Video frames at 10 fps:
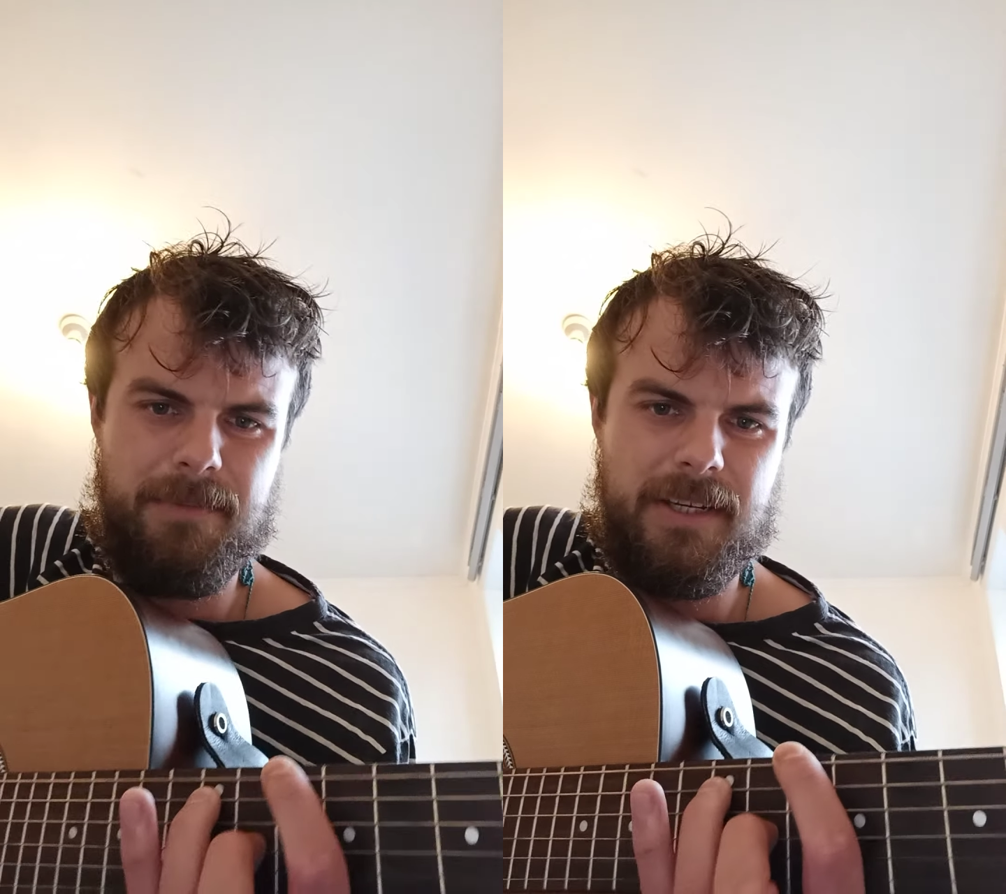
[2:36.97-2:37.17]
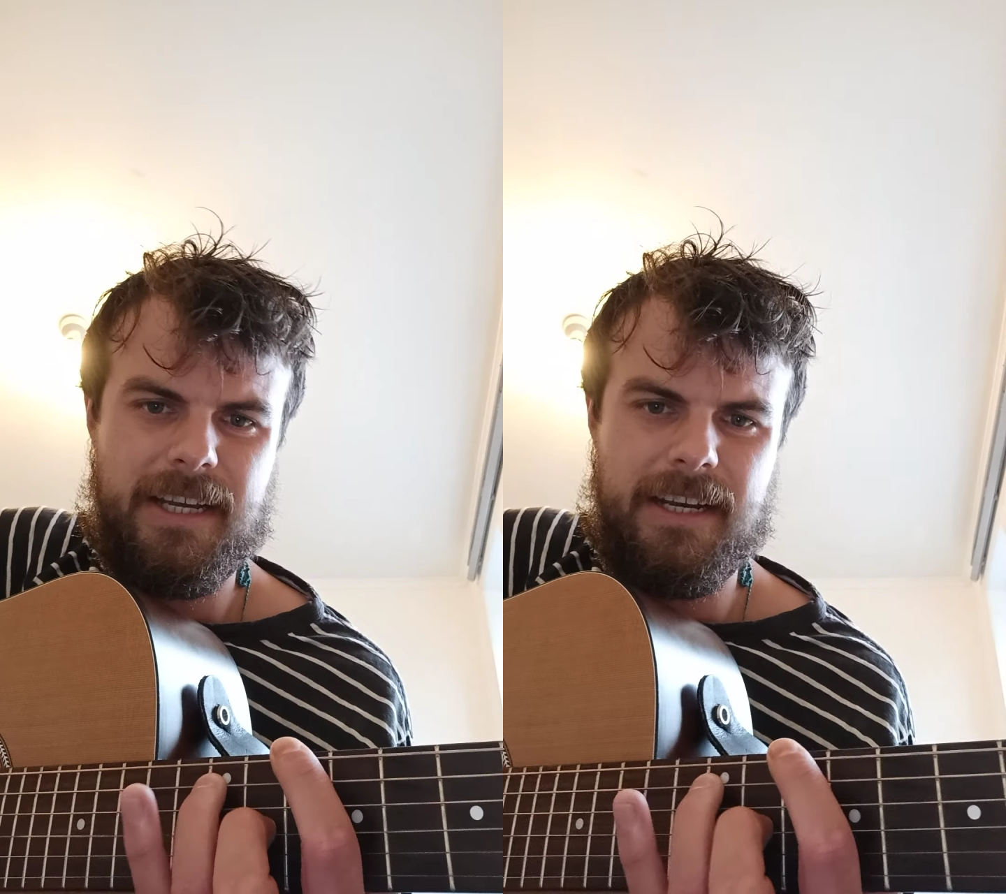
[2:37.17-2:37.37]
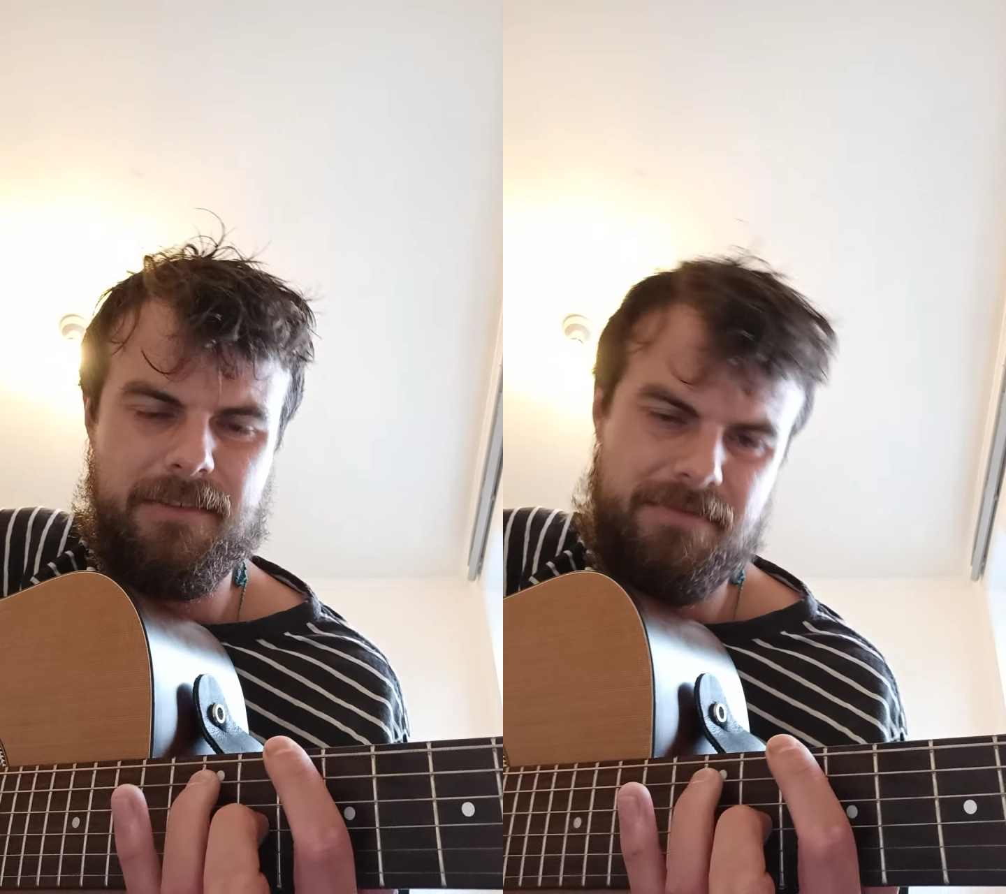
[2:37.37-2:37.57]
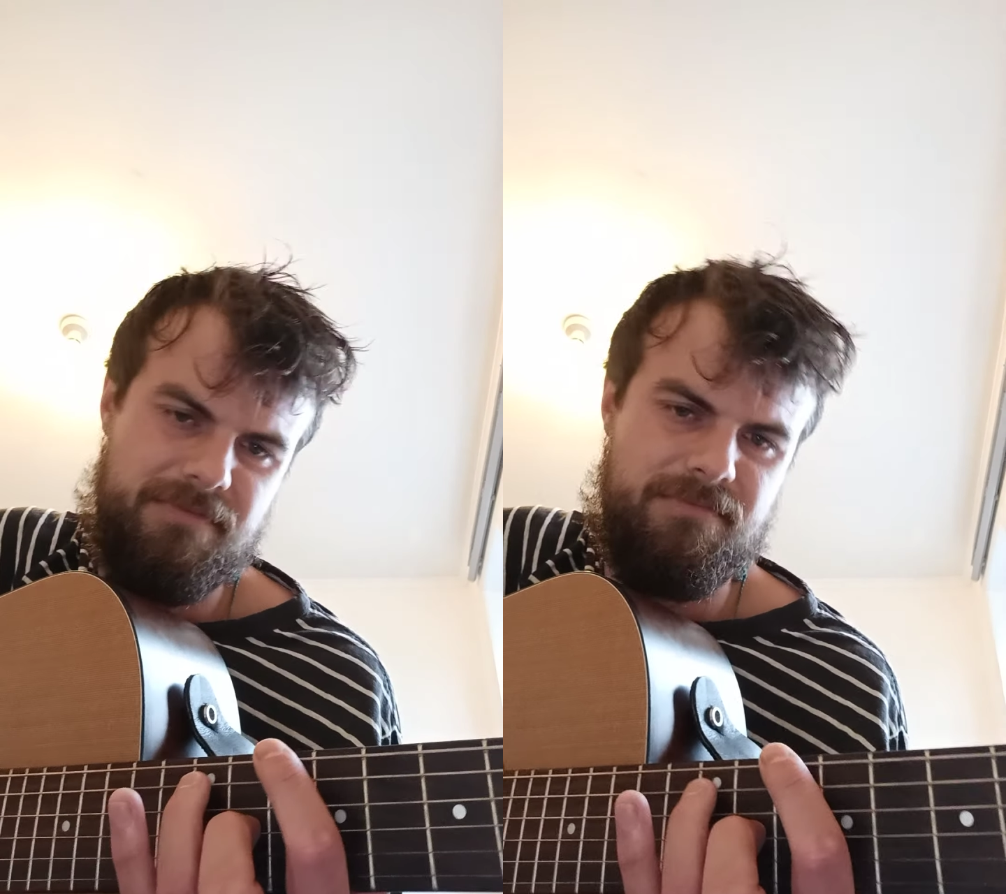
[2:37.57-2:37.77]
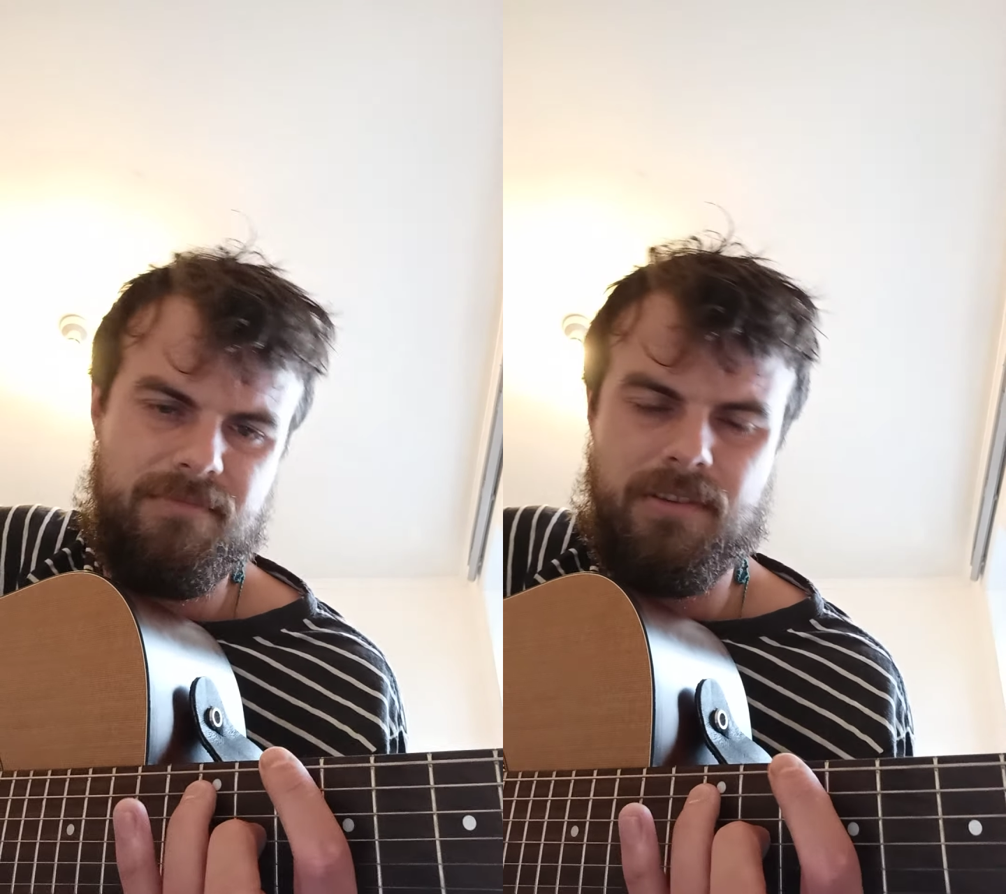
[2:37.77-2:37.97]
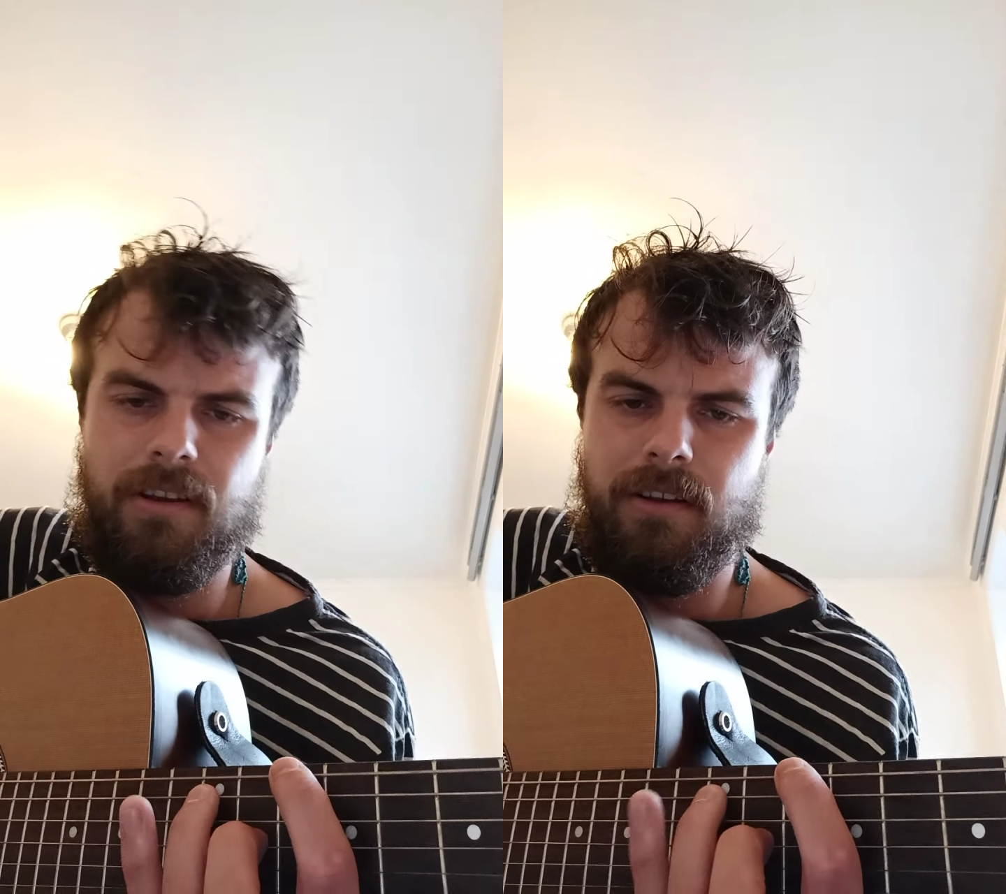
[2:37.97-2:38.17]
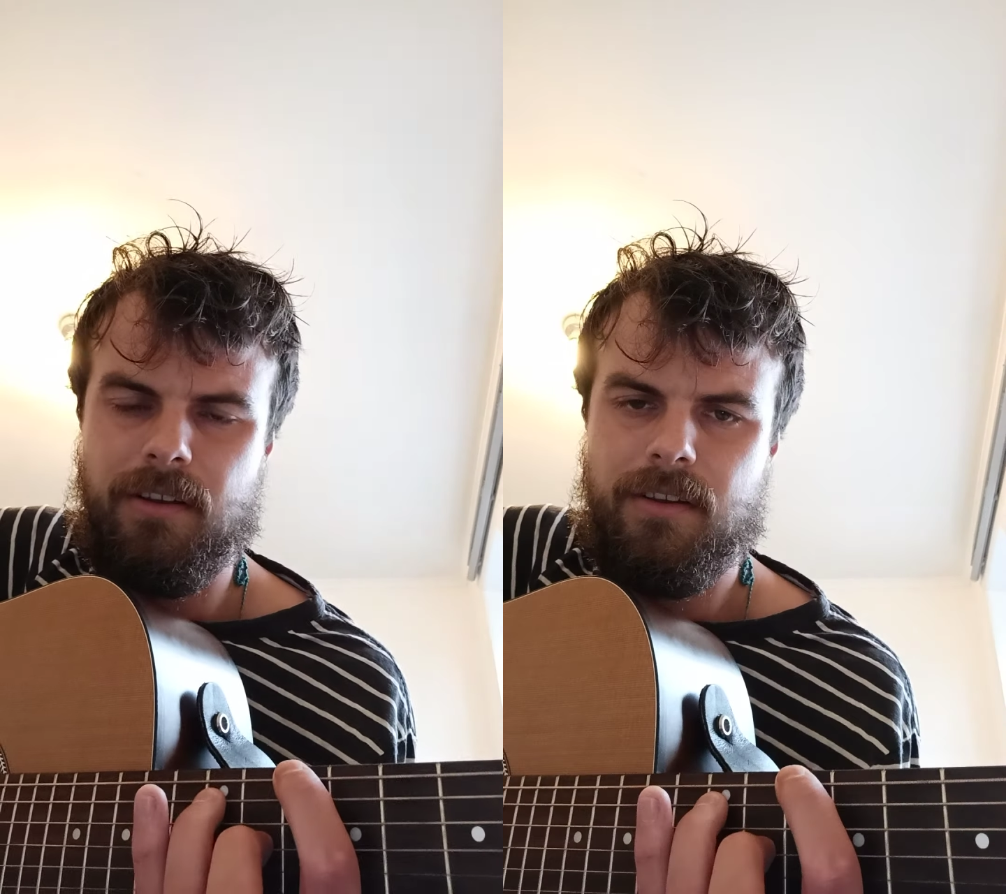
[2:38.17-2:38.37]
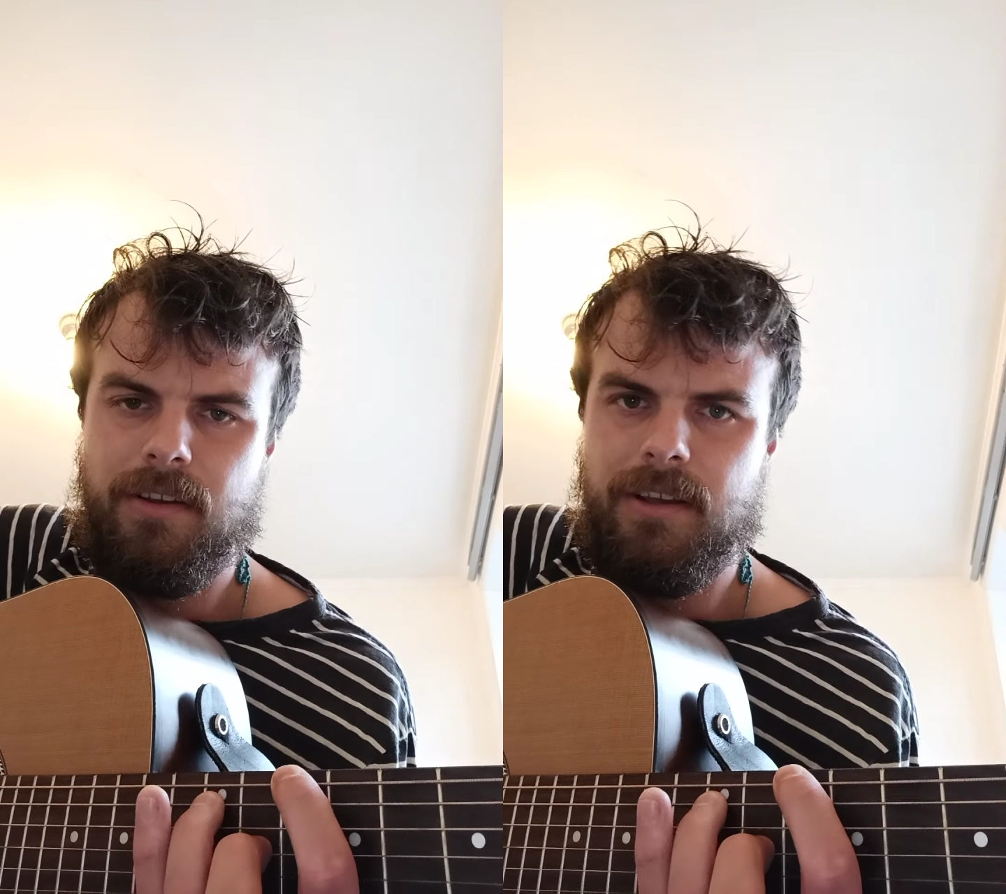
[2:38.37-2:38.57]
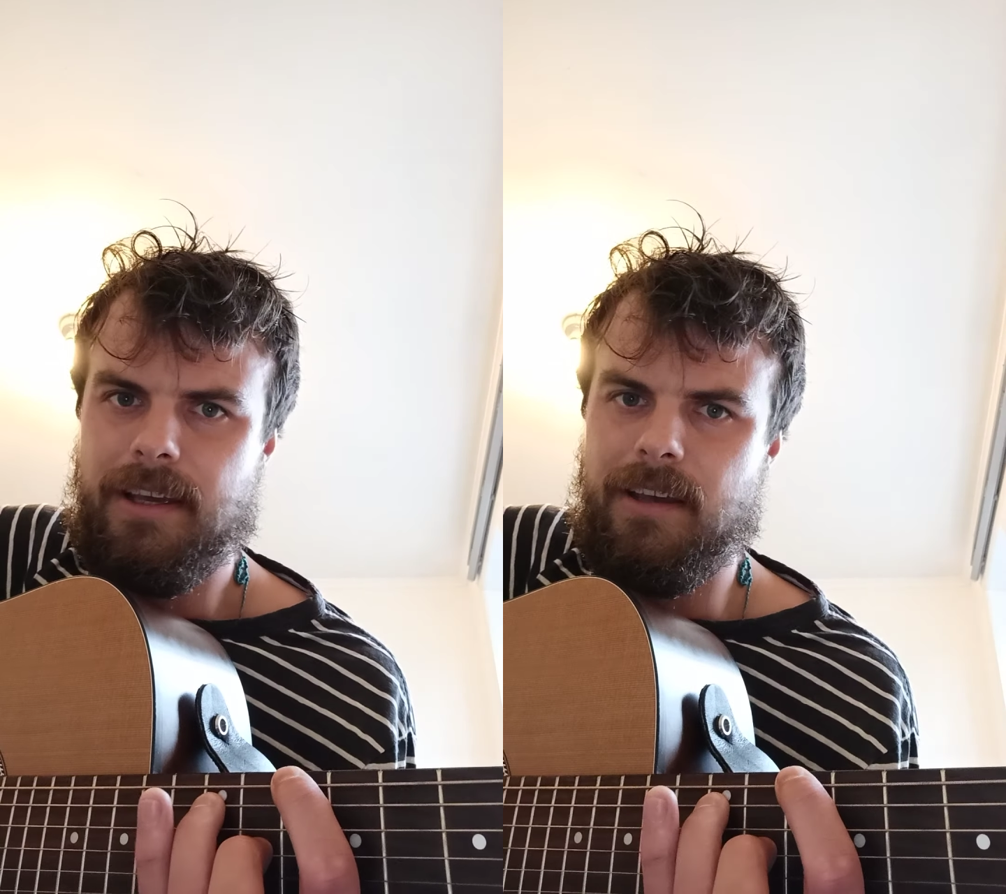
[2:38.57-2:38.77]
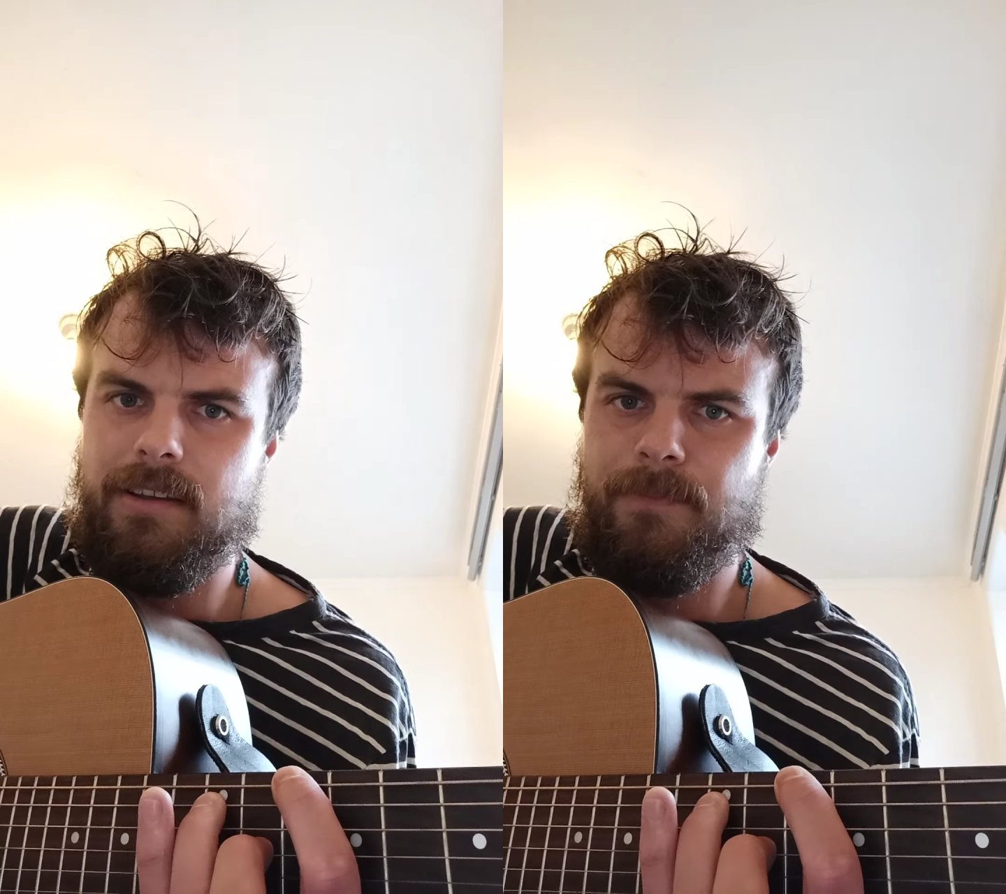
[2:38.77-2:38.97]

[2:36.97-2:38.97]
but kind of, yeah.